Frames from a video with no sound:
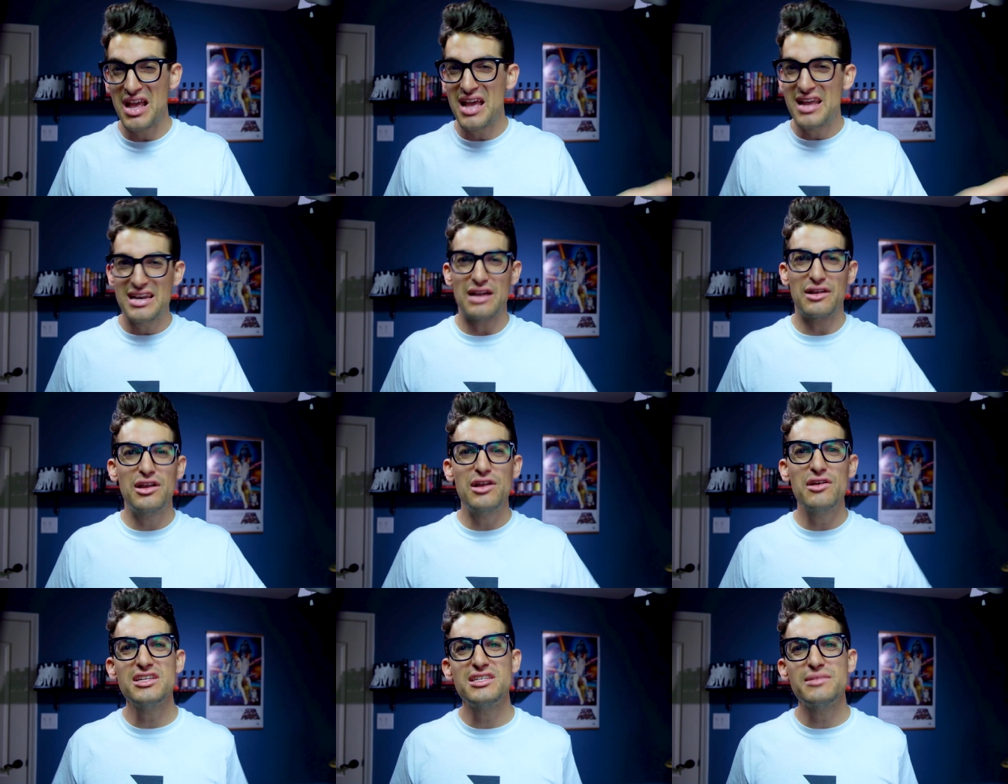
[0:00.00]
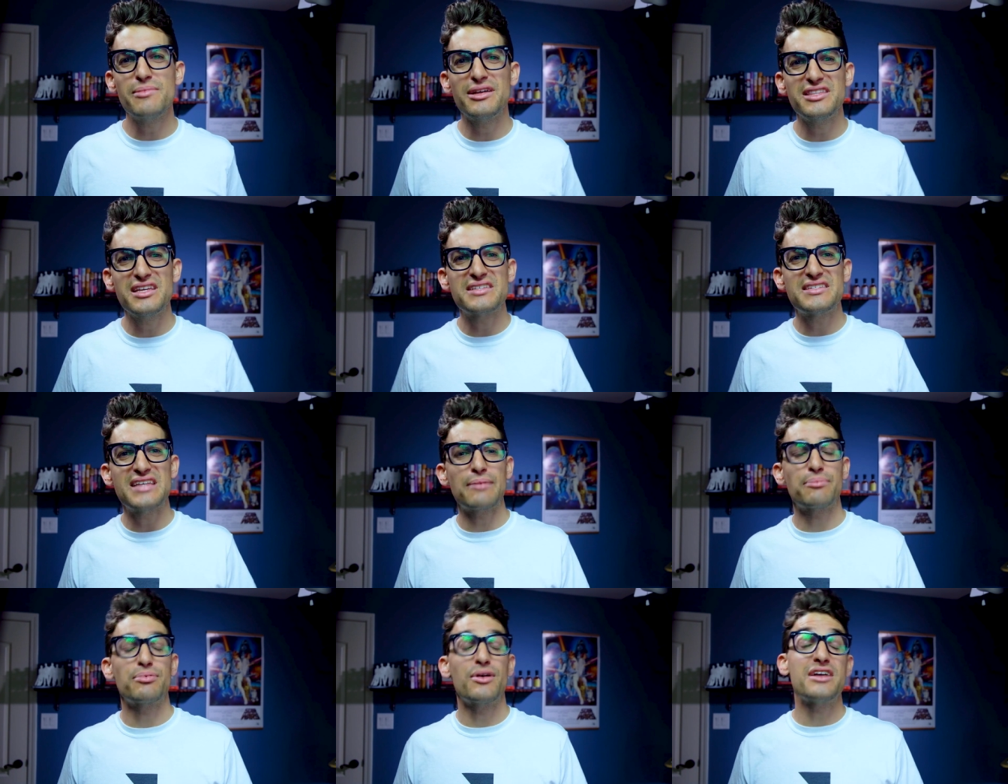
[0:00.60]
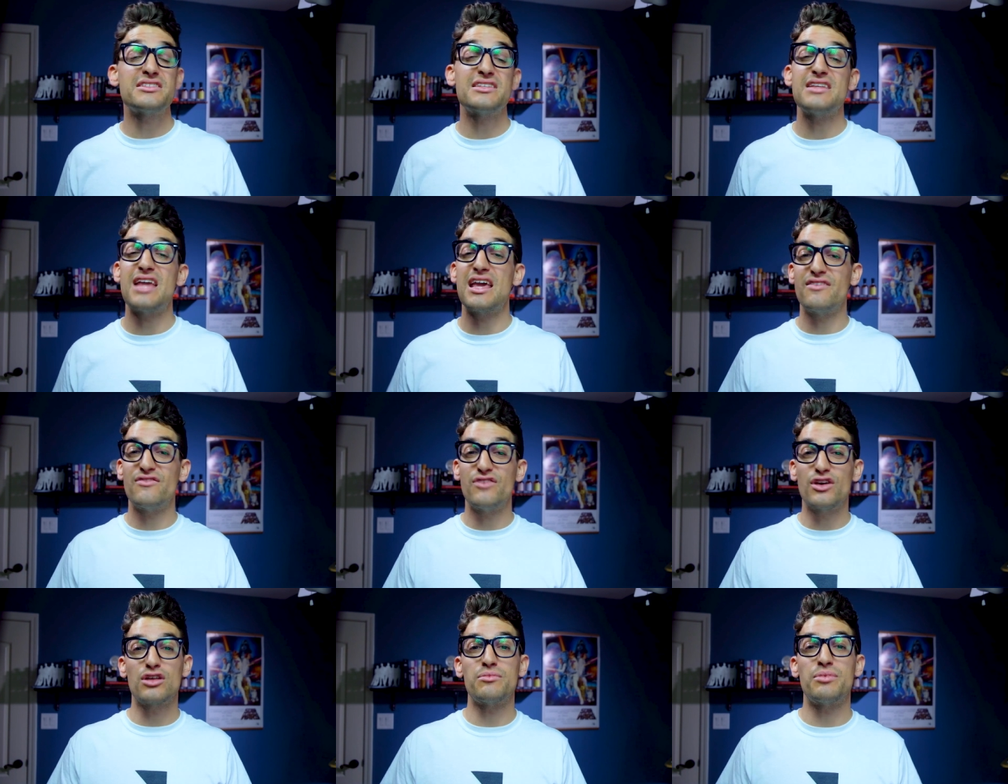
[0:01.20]
Now, curious about the exact pricing and
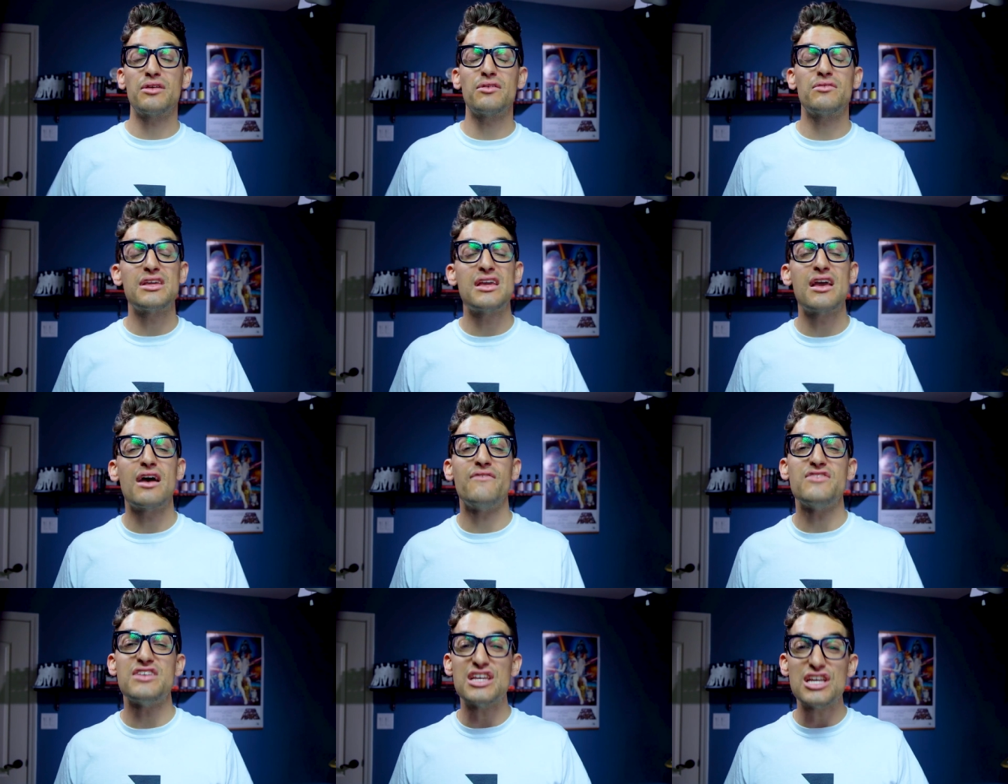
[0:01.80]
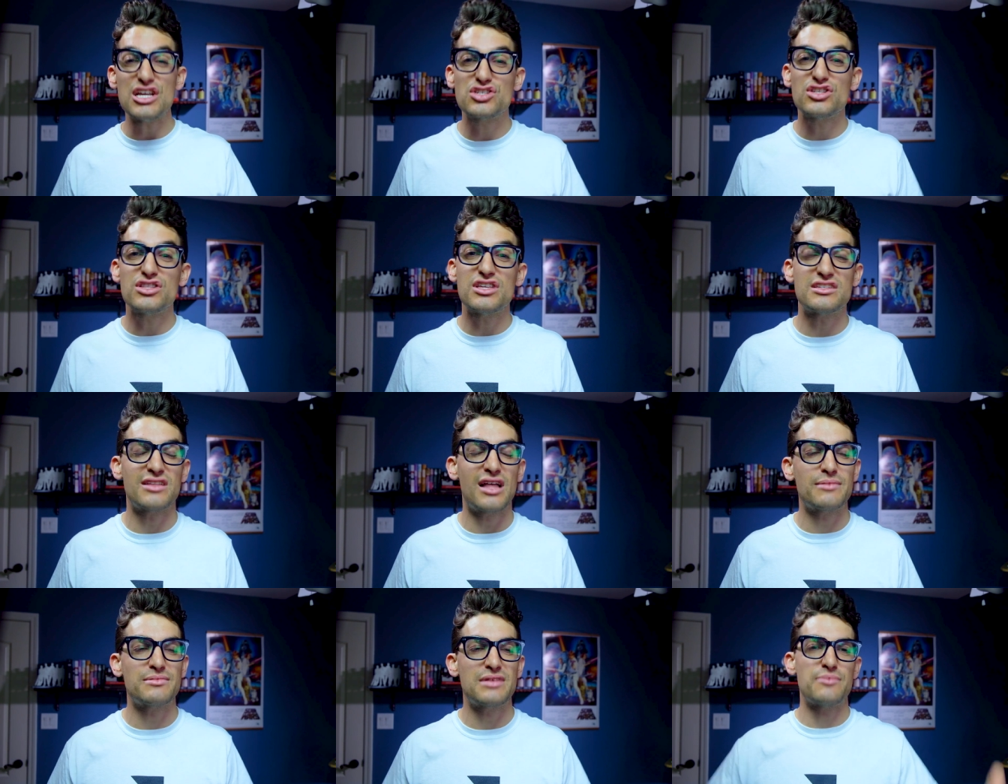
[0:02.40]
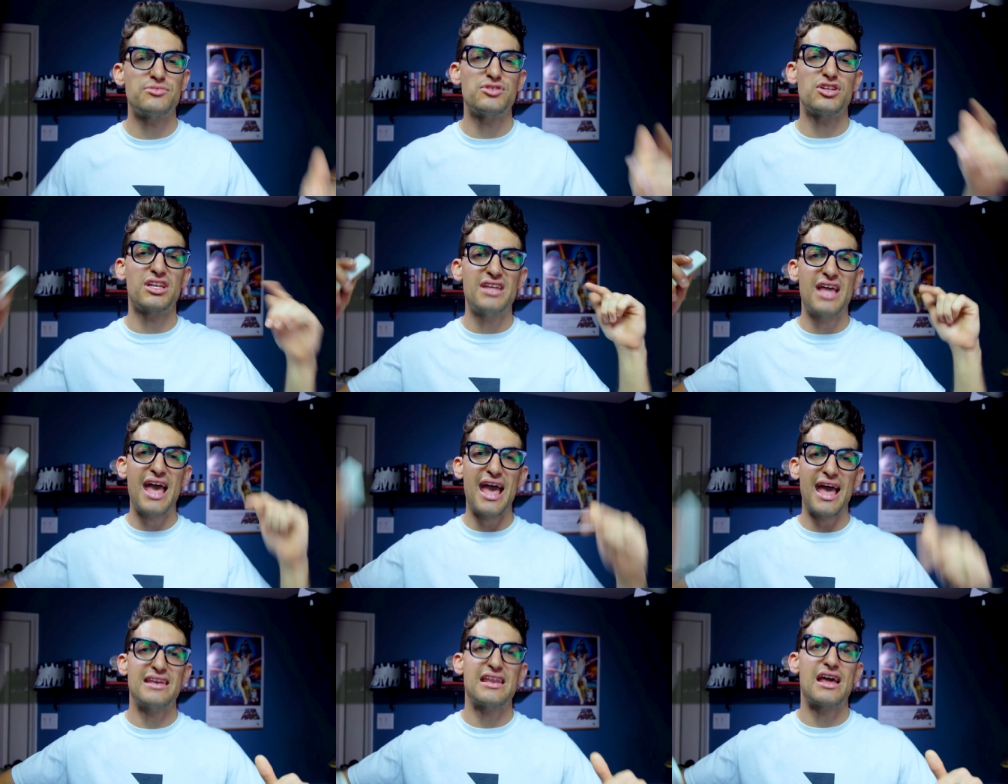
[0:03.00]
availability of each of these laptops, you can
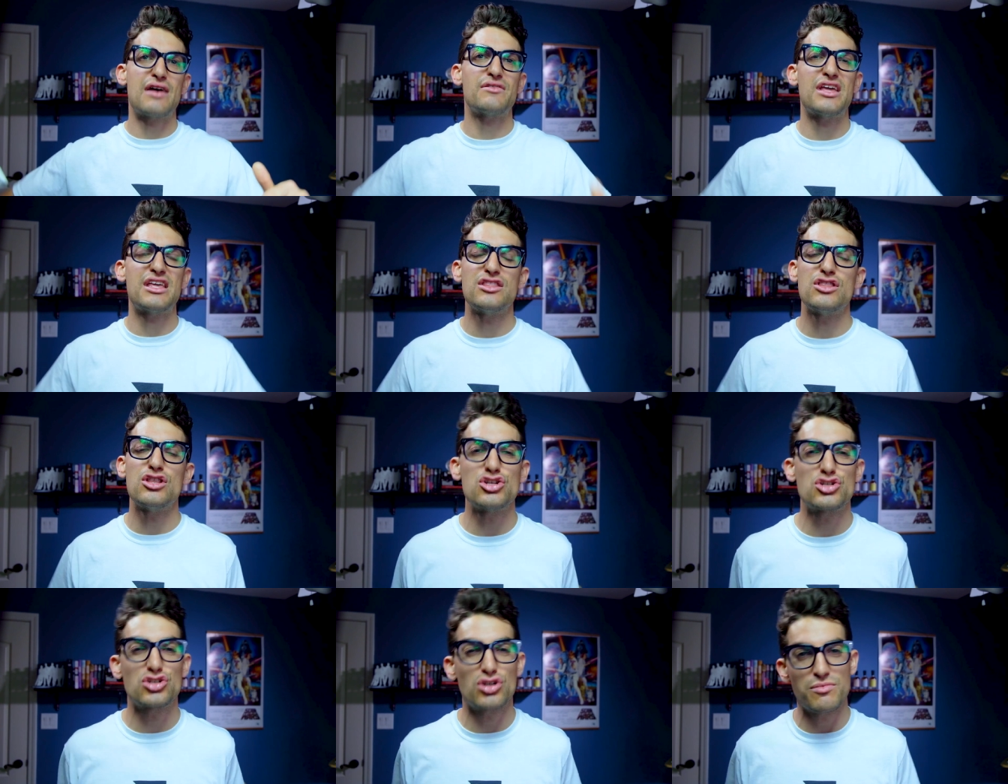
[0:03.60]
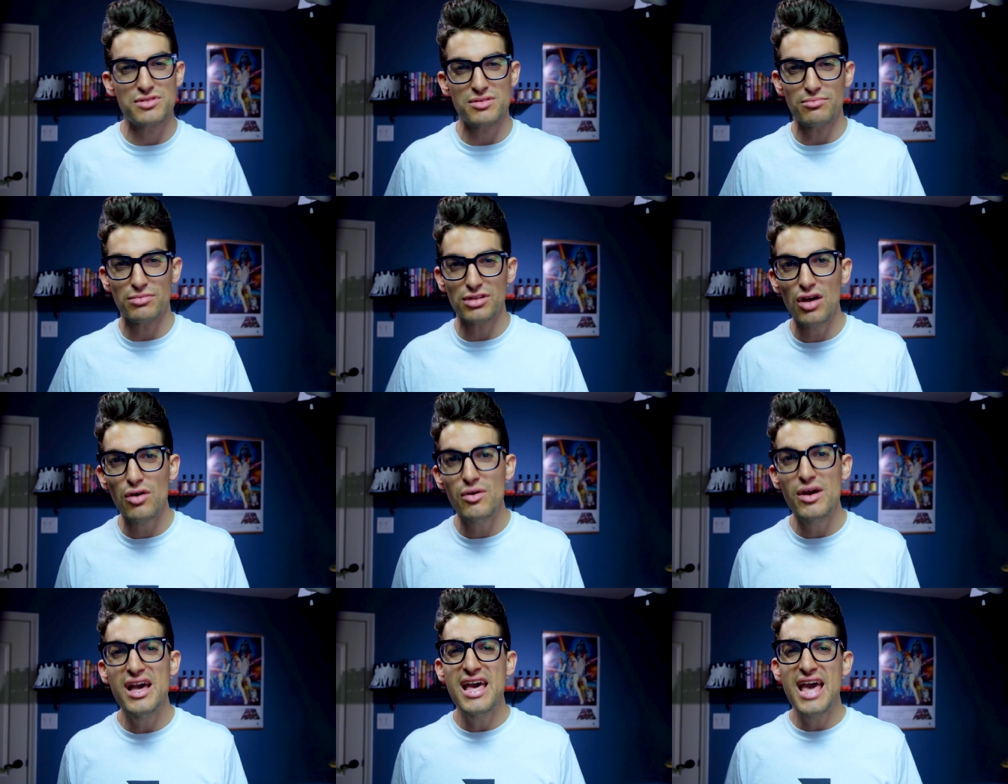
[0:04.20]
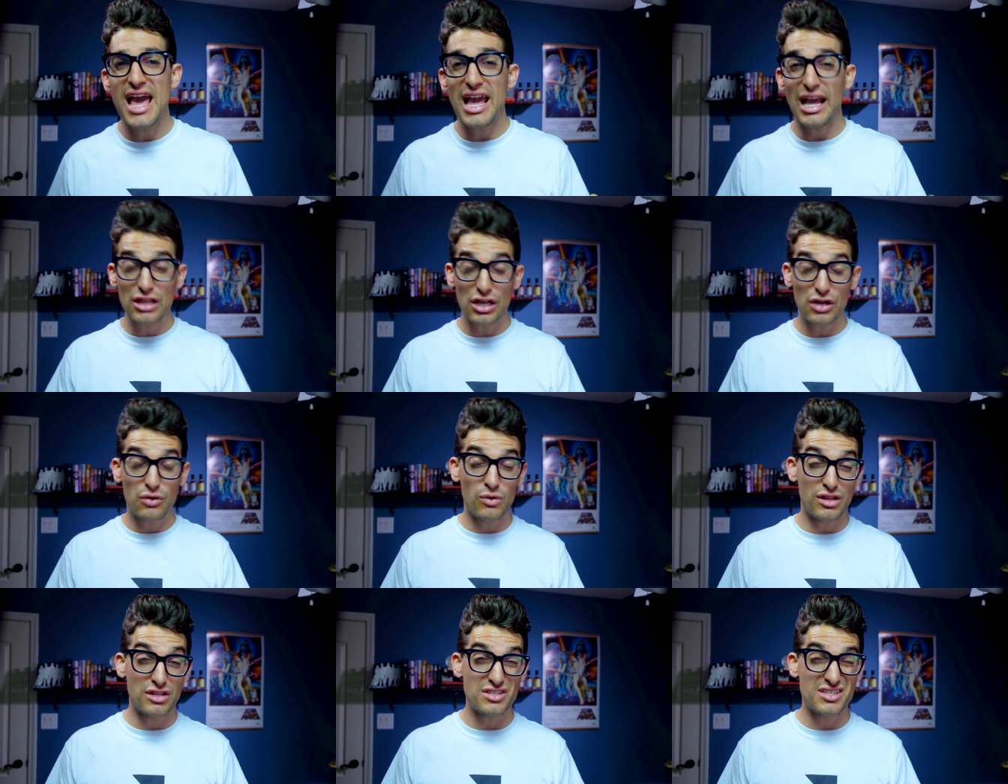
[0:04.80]
head down in the description below and click
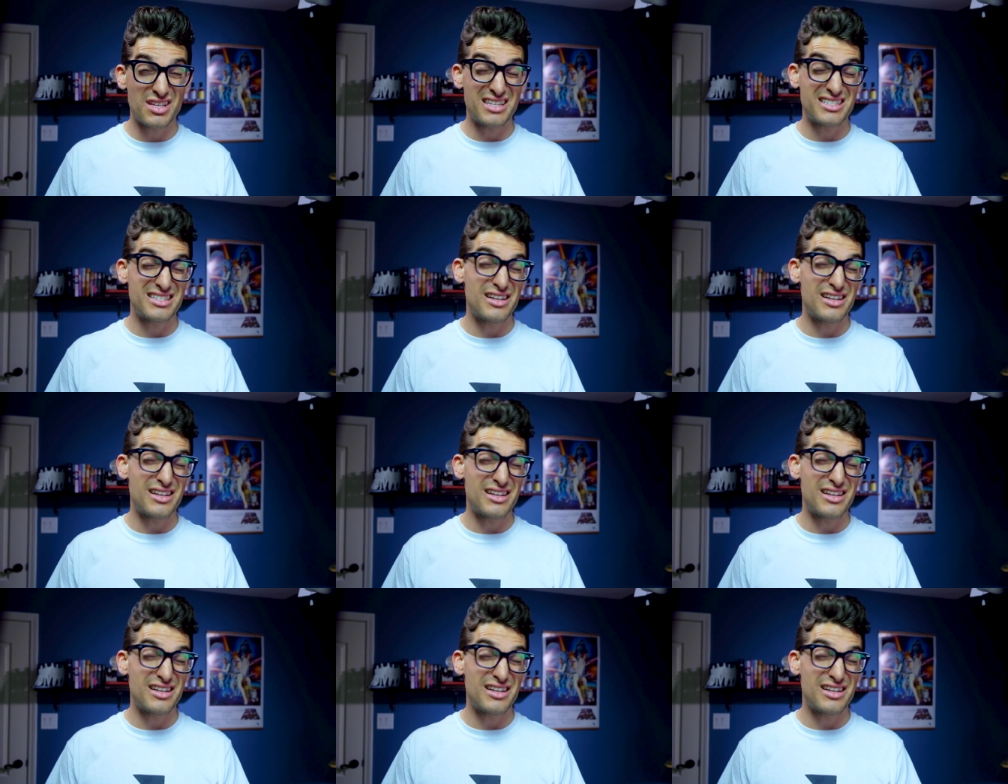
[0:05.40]
one of those links.